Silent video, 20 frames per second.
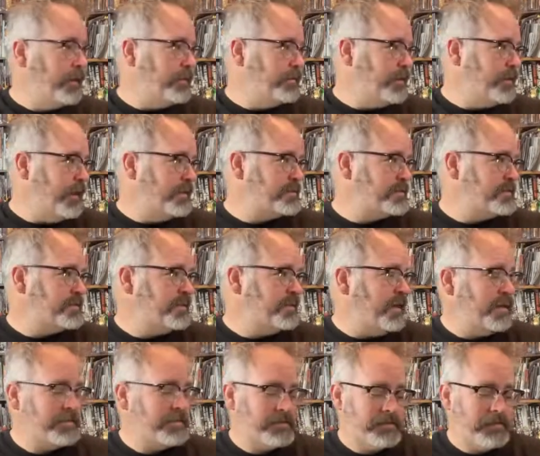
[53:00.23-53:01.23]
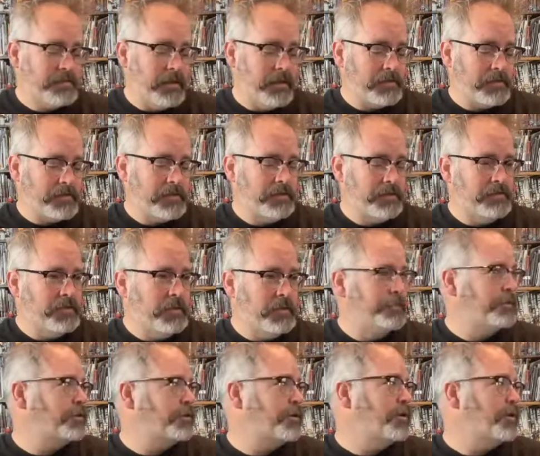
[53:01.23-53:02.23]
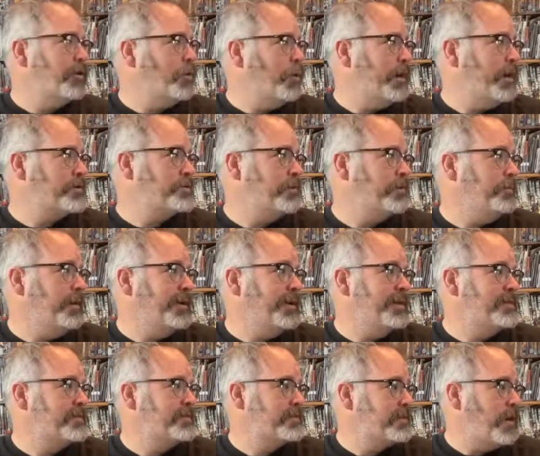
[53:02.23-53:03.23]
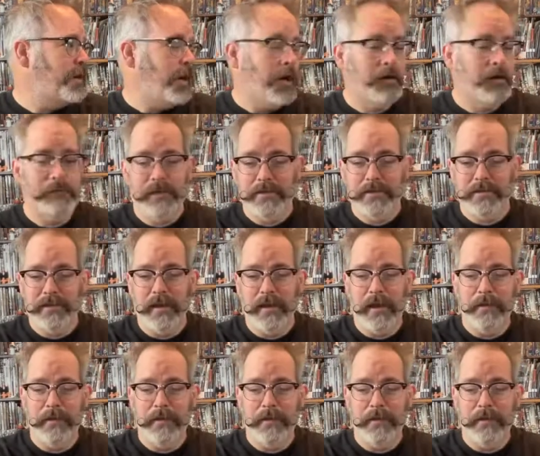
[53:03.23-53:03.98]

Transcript: That's a difficult question, because obviously